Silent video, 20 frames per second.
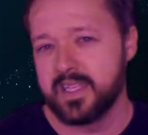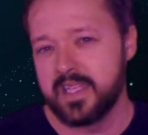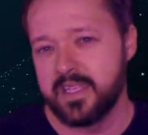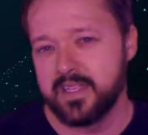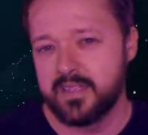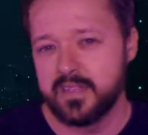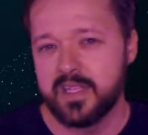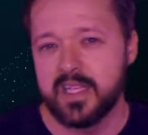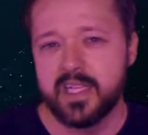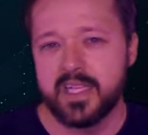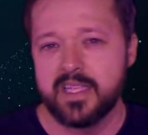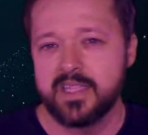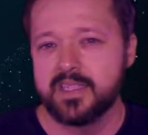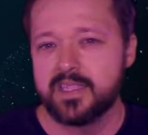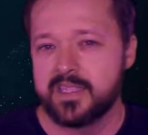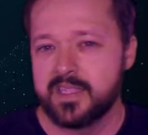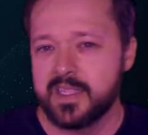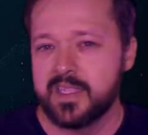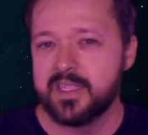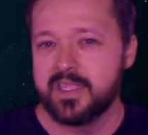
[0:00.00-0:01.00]
heel
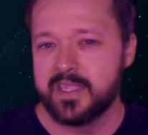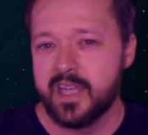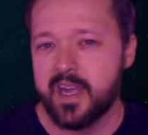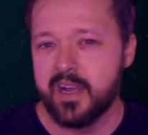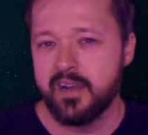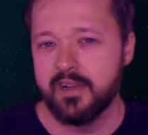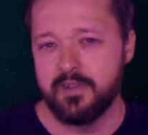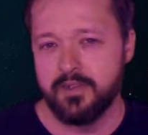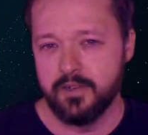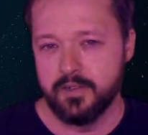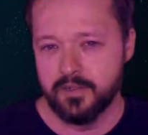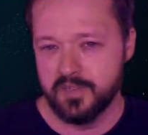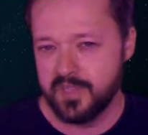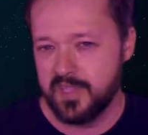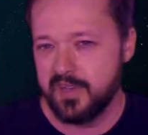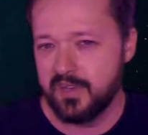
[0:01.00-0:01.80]
is the characters.